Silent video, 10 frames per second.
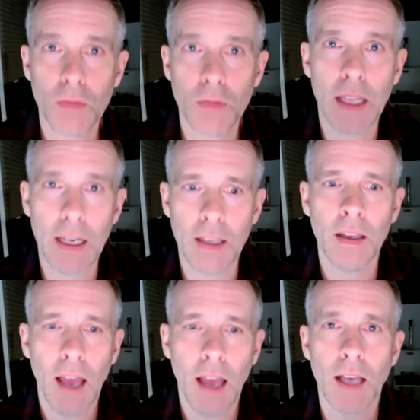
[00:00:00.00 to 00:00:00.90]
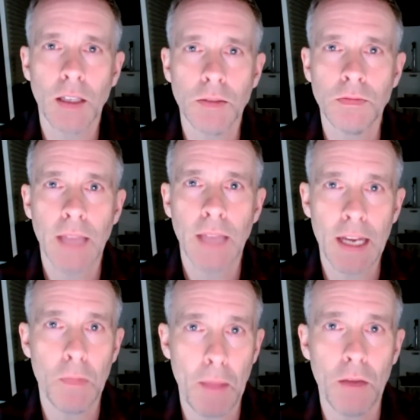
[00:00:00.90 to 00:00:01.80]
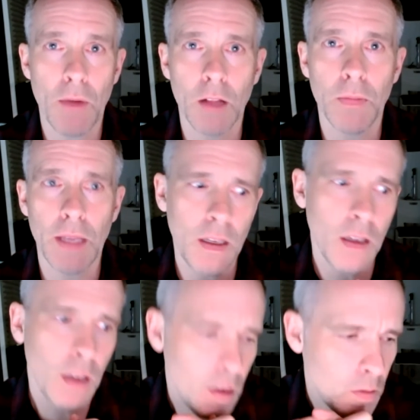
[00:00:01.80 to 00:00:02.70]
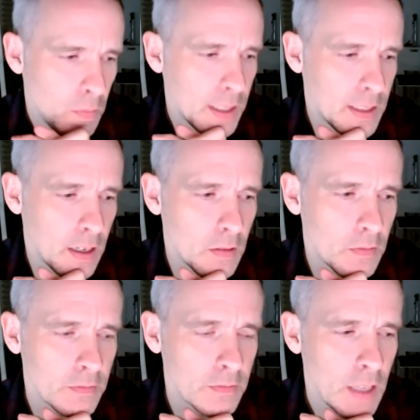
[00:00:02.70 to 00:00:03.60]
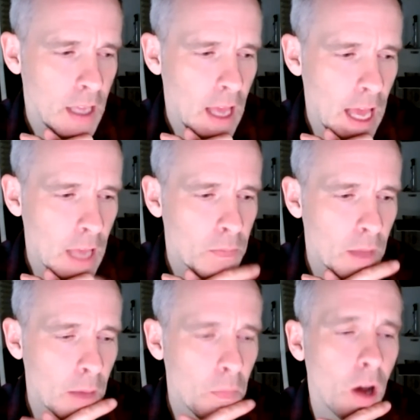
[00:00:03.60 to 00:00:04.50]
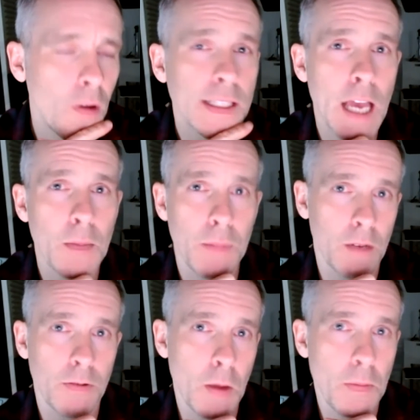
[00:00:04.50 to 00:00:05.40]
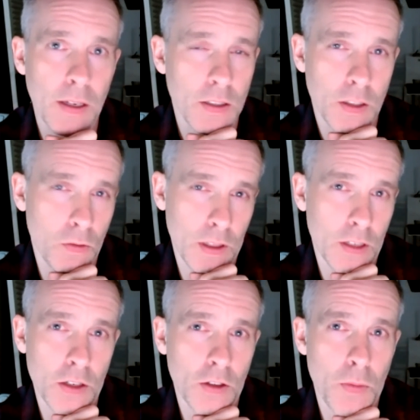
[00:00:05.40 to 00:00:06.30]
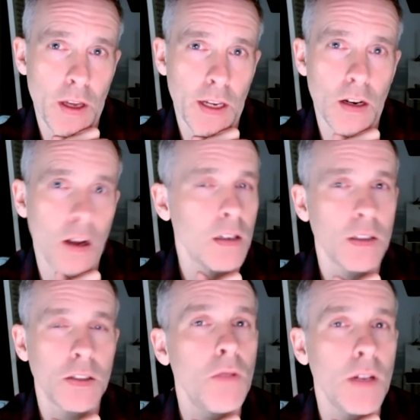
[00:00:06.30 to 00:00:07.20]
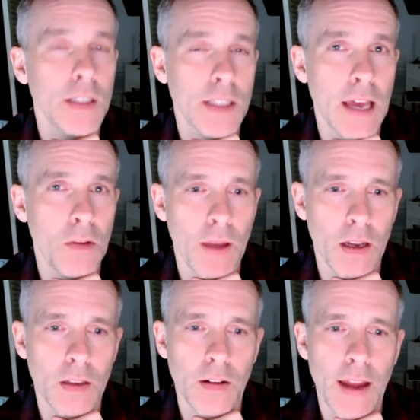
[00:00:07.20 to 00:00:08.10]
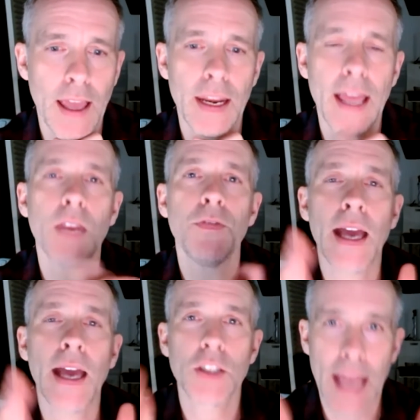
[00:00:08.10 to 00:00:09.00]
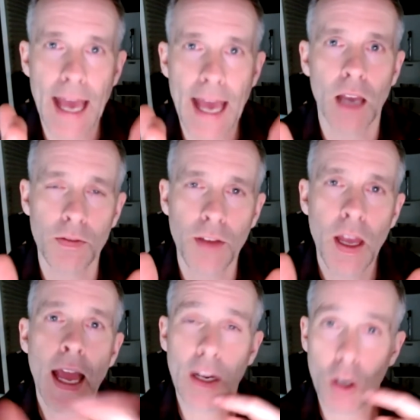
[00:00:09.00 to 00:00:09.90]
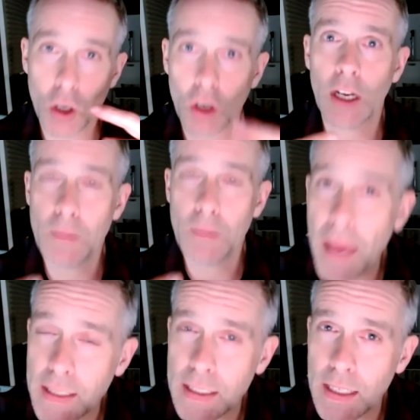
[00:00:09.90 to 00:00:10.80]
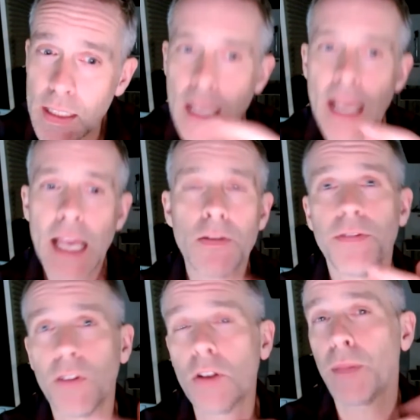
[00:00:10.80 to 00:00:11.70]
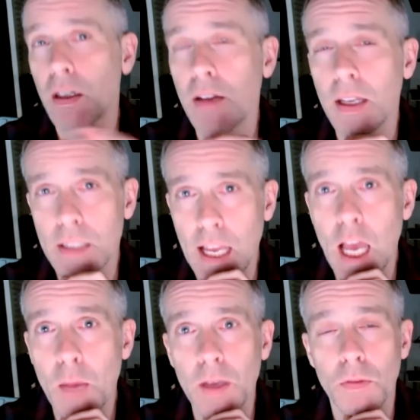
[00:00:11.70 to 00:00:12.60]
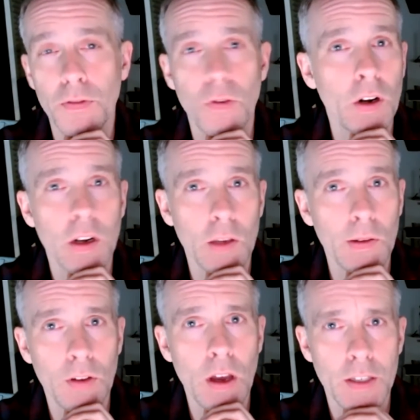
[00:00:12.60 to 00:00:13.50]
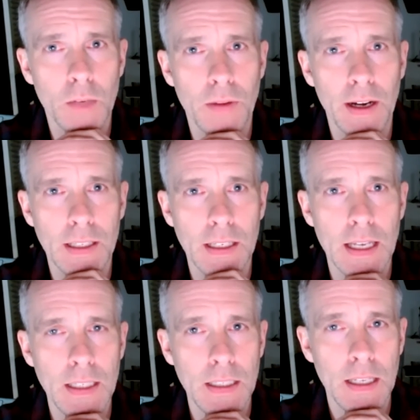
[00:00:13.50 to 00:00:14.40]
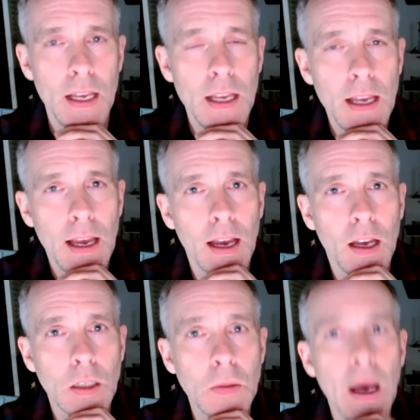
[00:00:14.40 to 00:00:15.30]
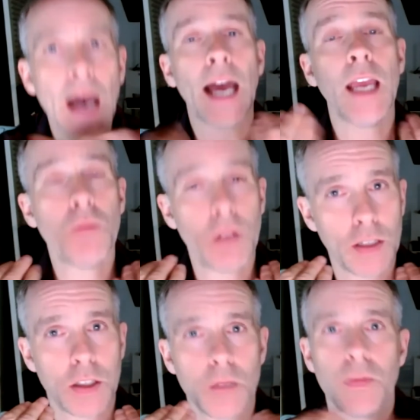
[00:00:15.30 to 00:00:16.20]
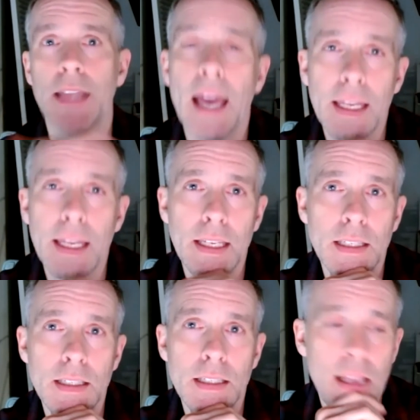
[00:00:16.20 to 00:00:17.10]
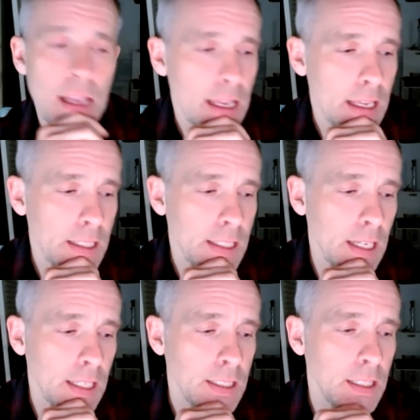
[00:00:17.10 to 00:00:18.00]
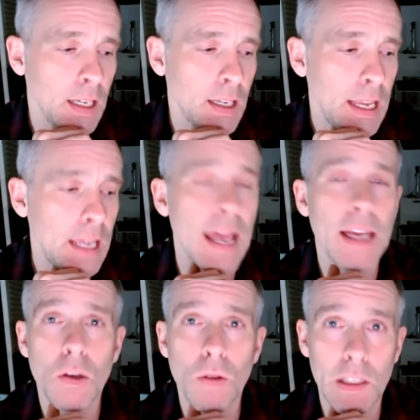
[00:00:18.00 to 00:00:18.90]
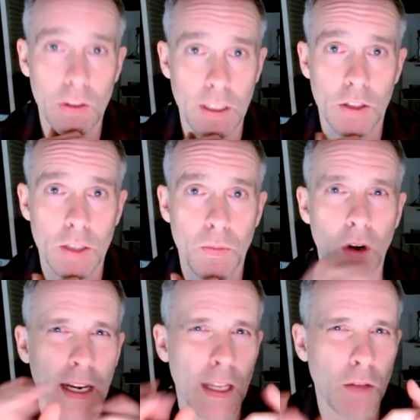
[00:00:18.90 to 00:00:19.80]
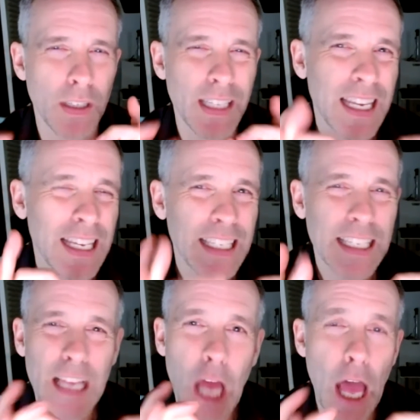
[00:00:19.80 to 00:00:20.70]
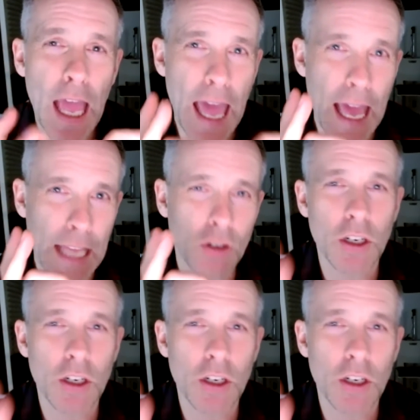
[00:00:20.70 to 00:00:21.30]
bleeding, and it may well be, but I'm always happier for my patients when there's no spotting at all, because who wants that weighing on their head? And if you actually have an early menses, if a full period's coming before you even got to your pregnancy test, I would interpret that as inadequate luteal support. In other words, estrogen or